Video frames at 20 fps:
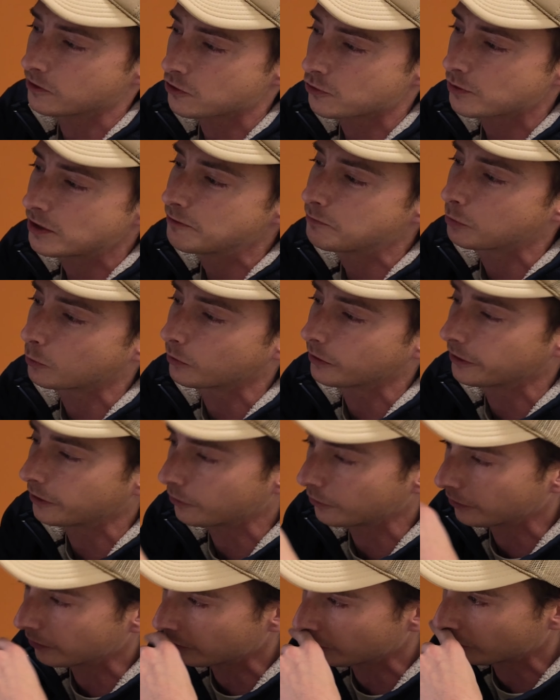the Shreveport
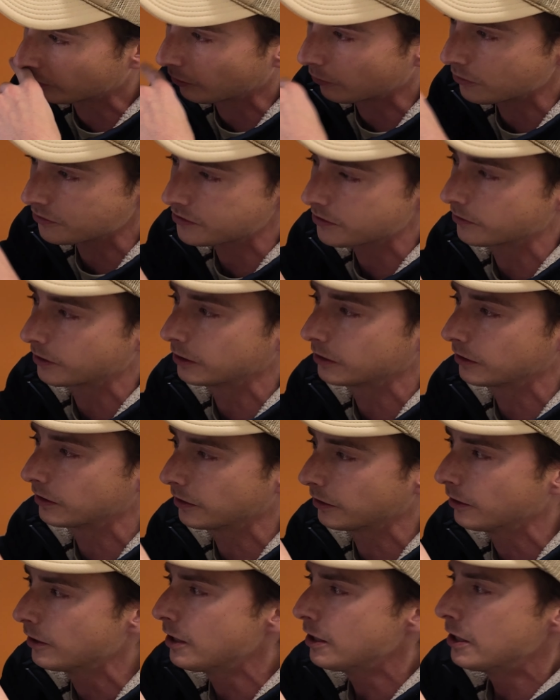area, you're also going to
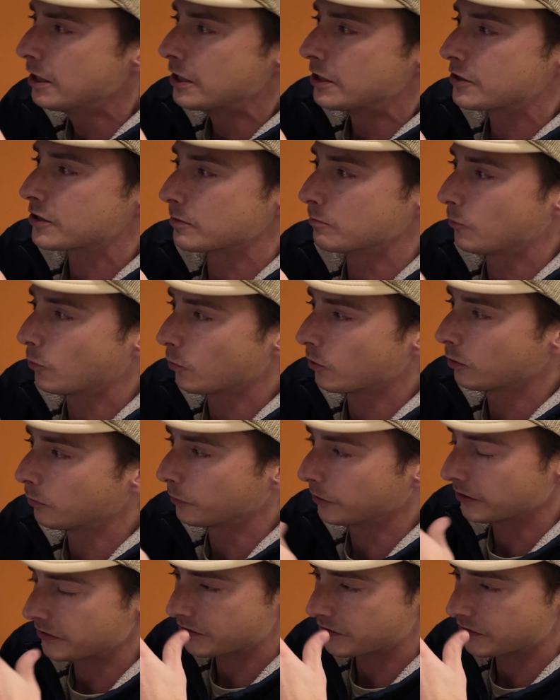get some more, but